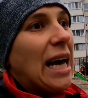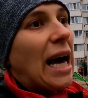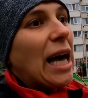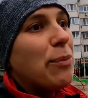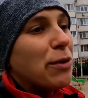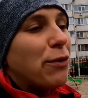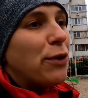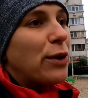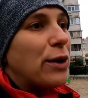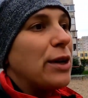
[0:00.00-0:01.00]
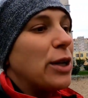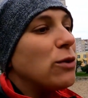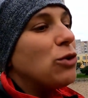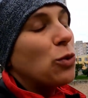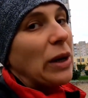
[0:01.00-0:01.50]
I prefer, you
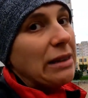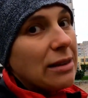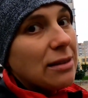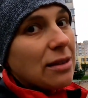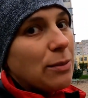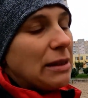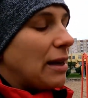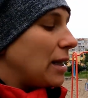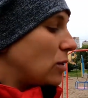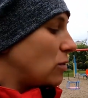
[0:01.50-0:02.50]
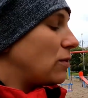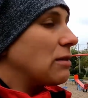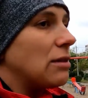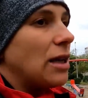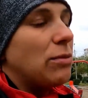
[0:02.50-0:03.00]
know, to wait a little bit and not
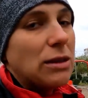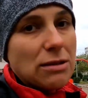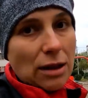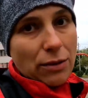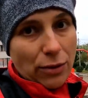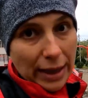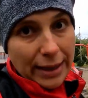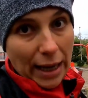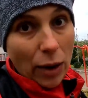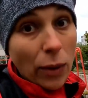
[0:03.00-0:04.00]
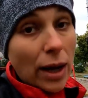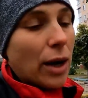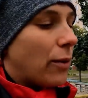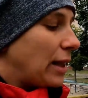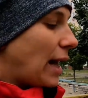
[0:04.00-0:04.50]
vaccinate myself right now
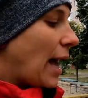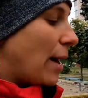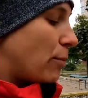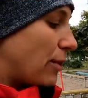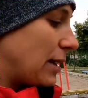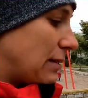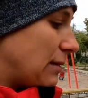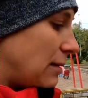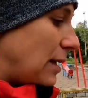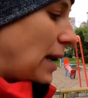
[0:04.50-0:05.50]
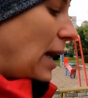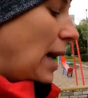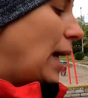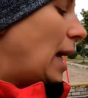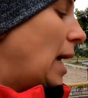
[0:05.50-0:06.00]
while I am pregnant.
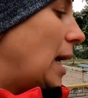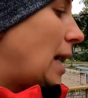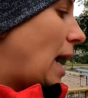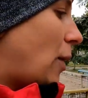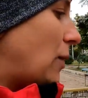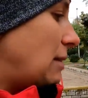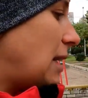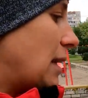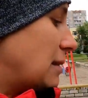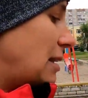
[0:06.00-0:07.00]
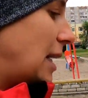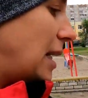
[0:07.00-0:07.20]
Now, what else?